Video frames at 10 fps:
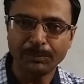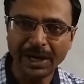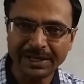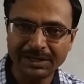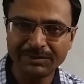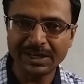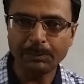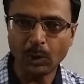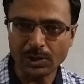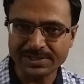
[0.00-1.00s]
by giving a
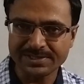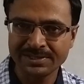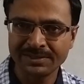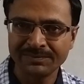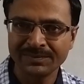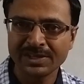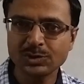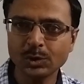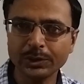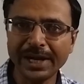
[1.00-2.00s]
pause,
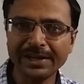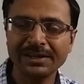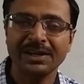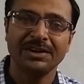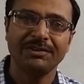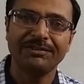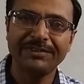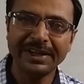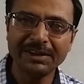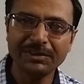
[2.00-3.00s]
so that
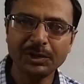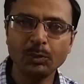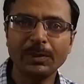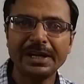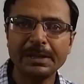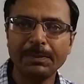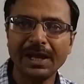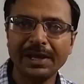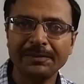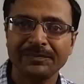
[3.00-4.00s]
whenever you
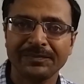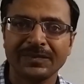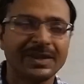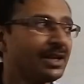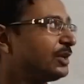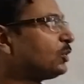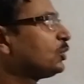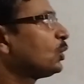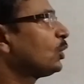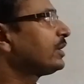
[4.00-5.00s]
multiply, you
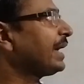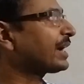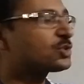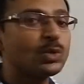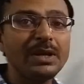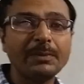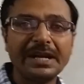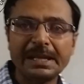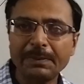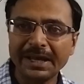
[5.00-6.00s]
don't actually
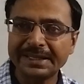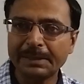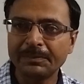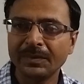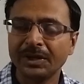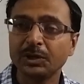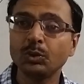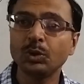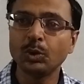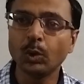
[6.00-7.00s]
multiply them.
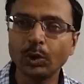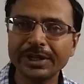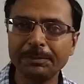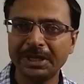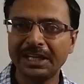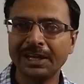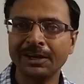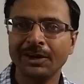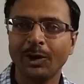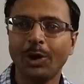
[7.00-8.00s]
You know the
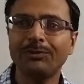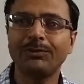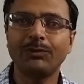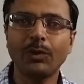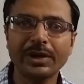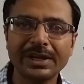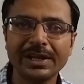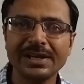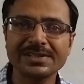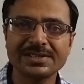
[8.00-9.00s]
meaning of what
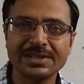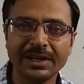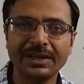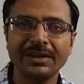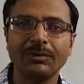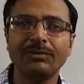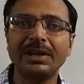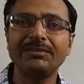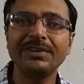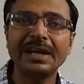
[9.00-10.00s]
is done
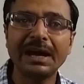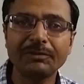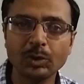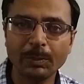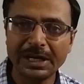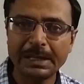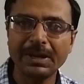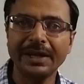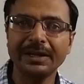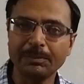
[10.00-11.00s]
when we have to
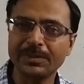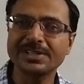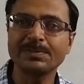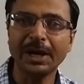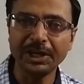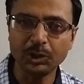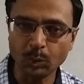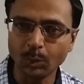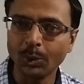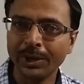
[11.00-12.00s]
multiply numbers by
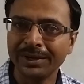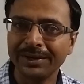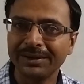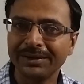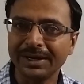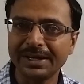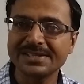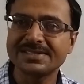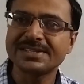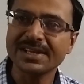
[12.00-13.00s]
2. It
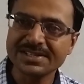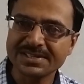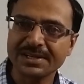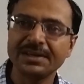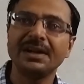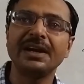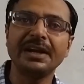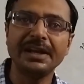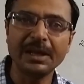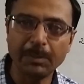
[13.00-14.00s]
is just
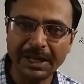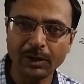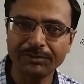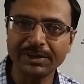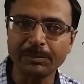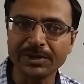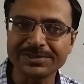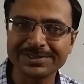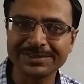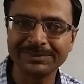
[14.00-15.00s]
doubling of
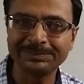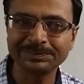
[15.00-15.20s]
numbers.